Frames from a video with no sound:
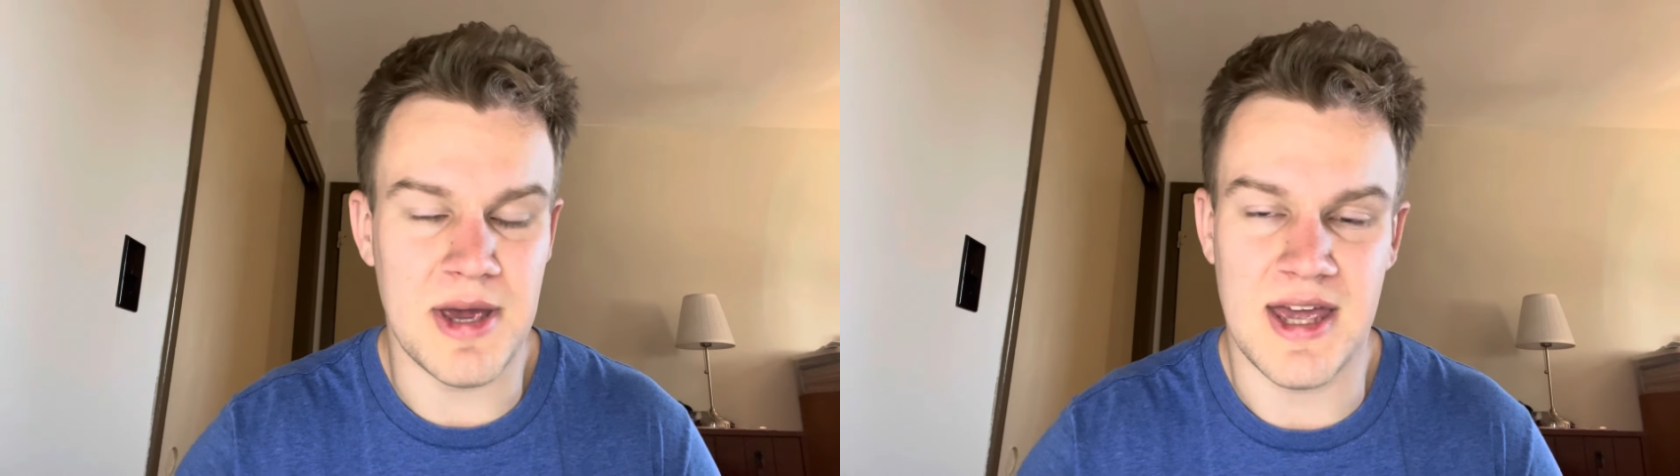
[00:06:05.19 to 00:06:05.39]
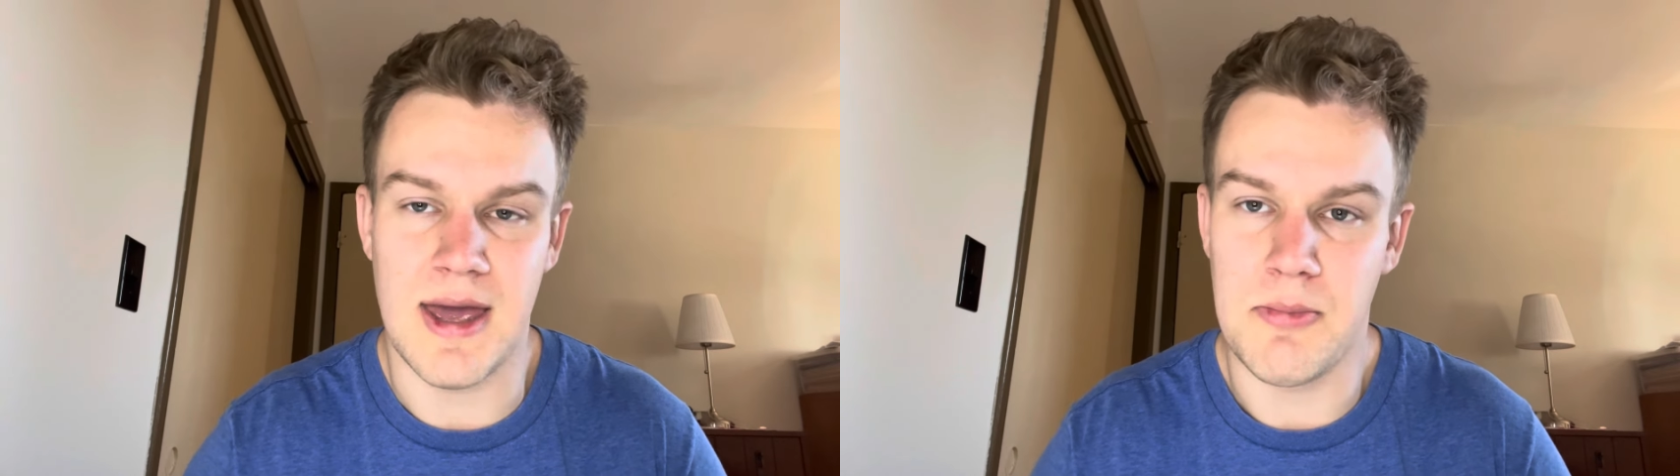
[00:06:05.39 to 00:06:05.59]

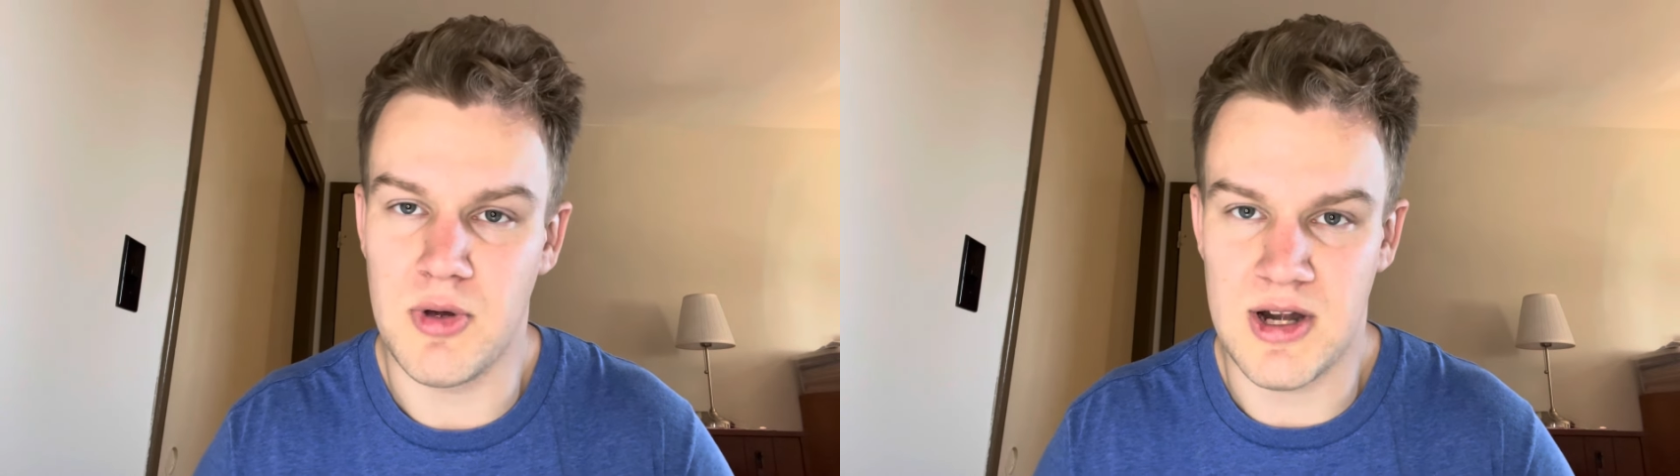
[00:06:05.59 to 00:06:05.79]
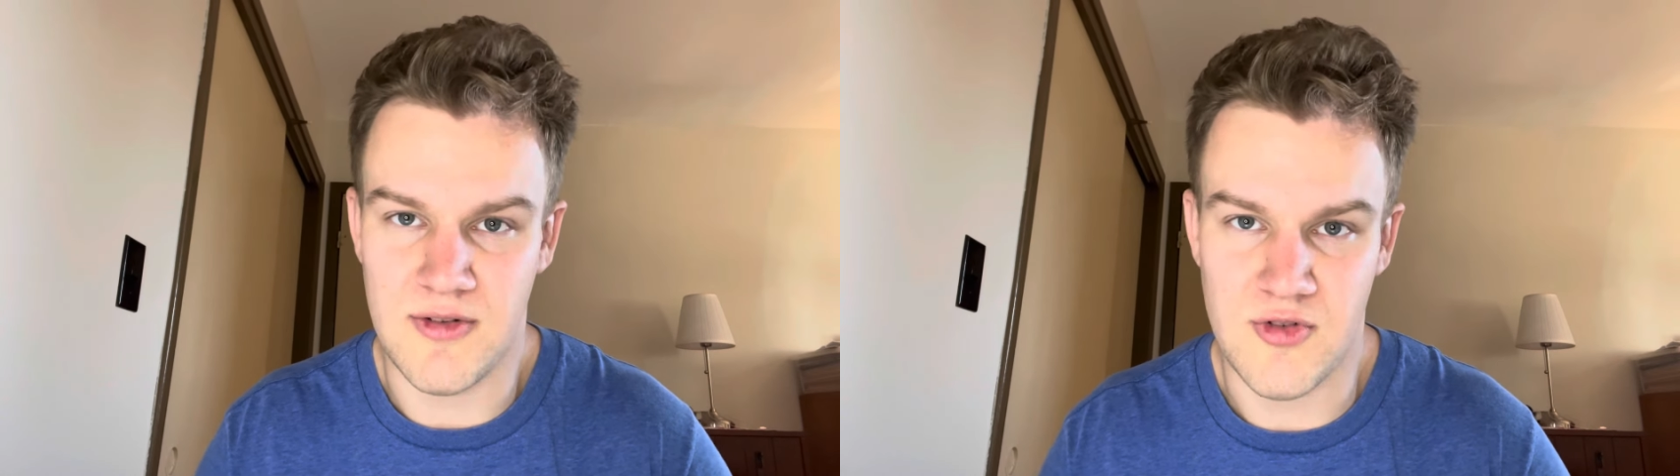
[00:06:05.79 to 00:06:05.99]
to make game
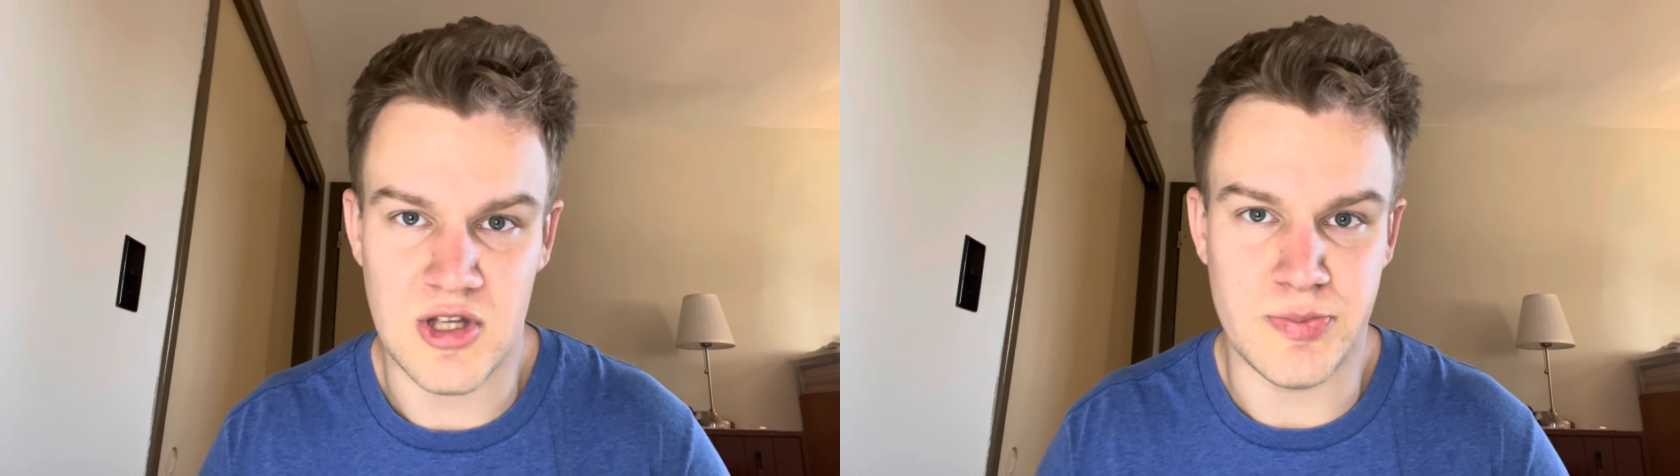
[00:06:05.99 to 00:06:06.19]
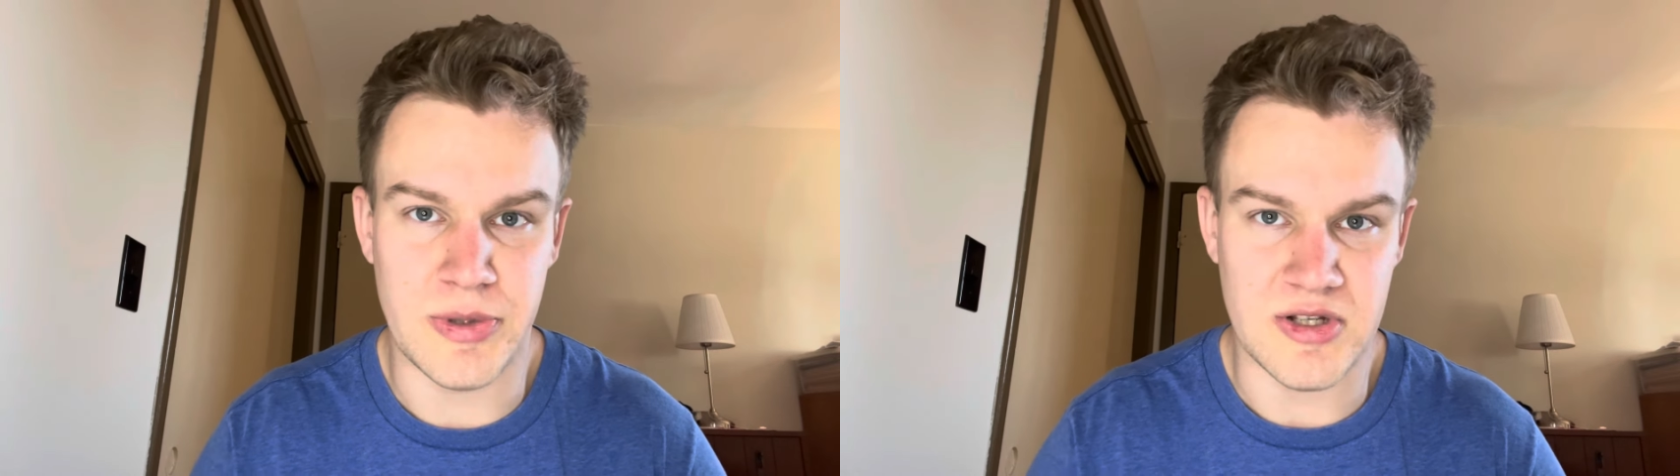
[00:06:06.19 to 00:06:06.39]
planning
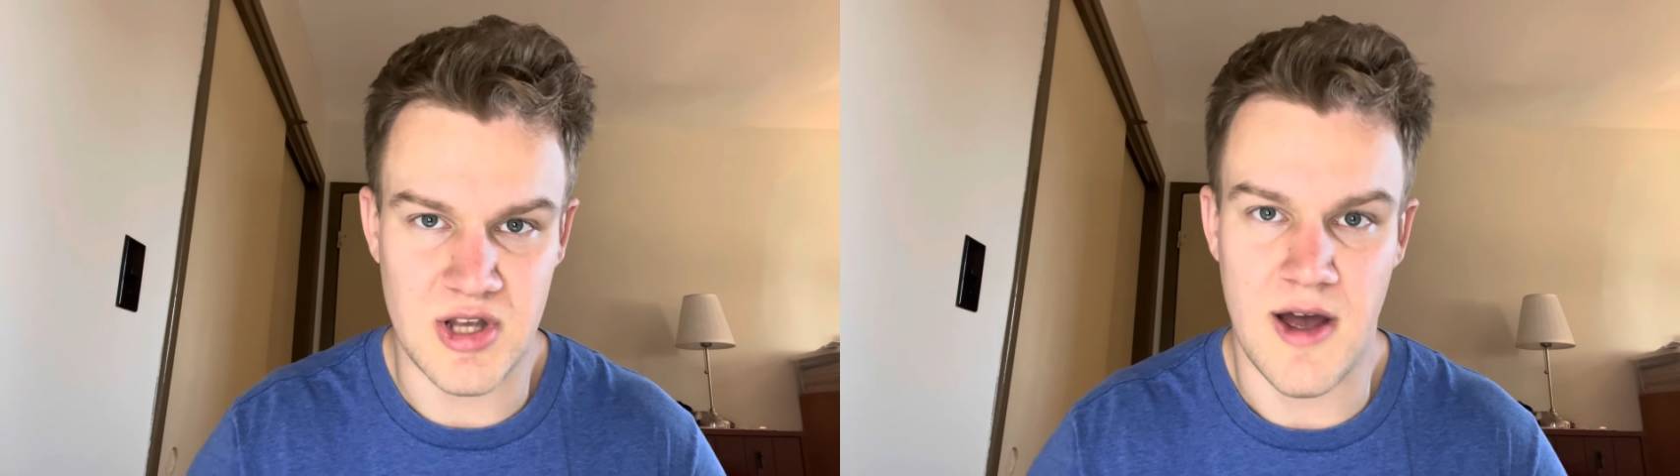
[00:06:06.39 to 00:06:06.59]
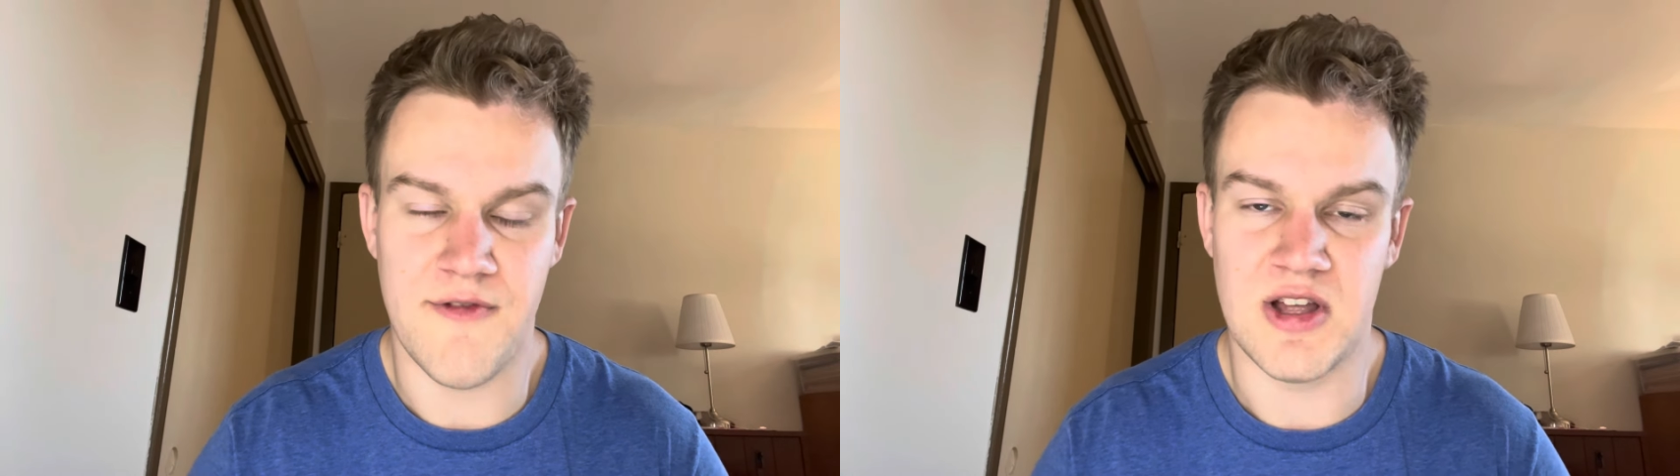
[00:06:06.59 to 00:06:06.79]
for this
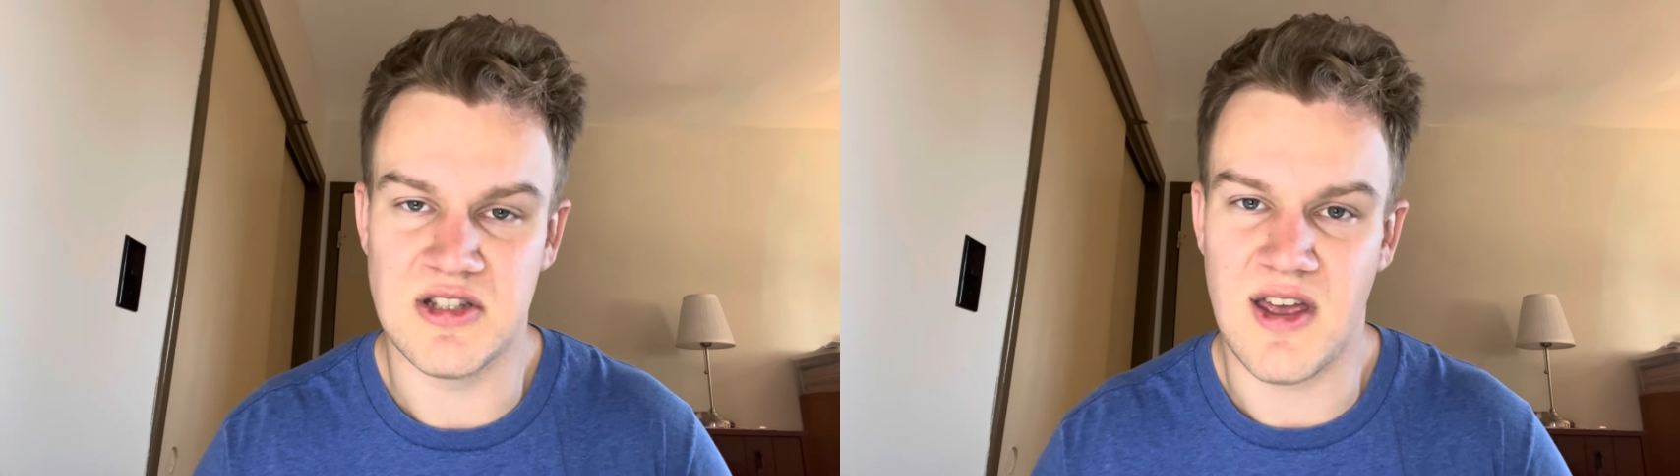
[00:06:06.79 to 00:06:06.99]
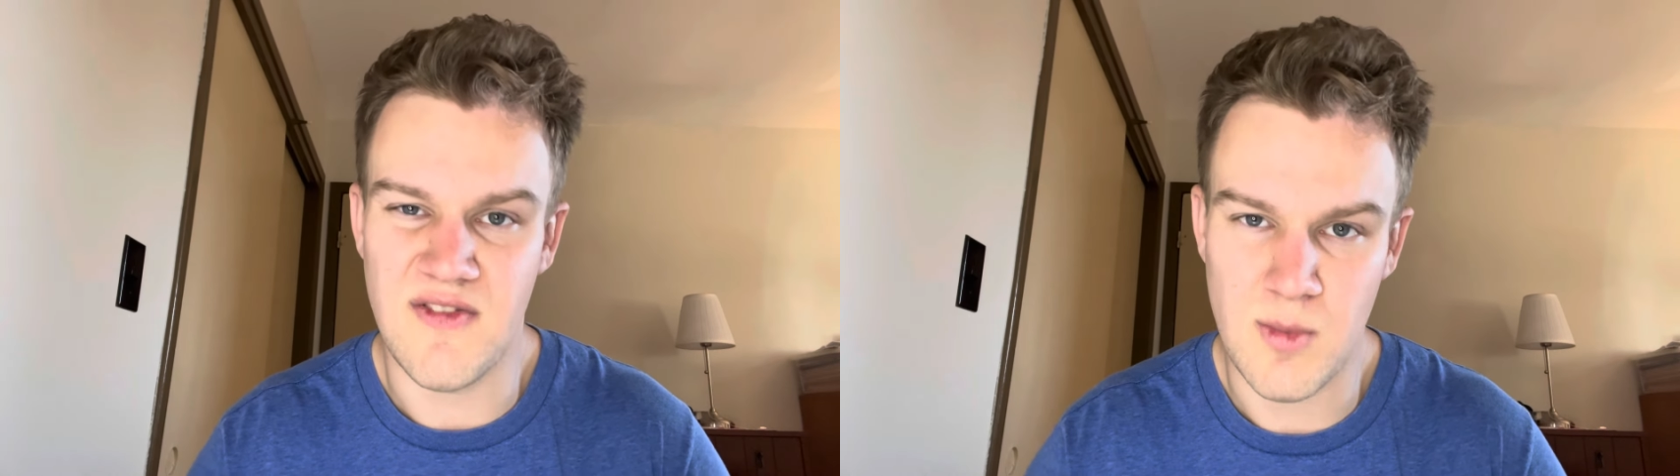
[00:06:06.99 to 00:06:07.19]
Bills offense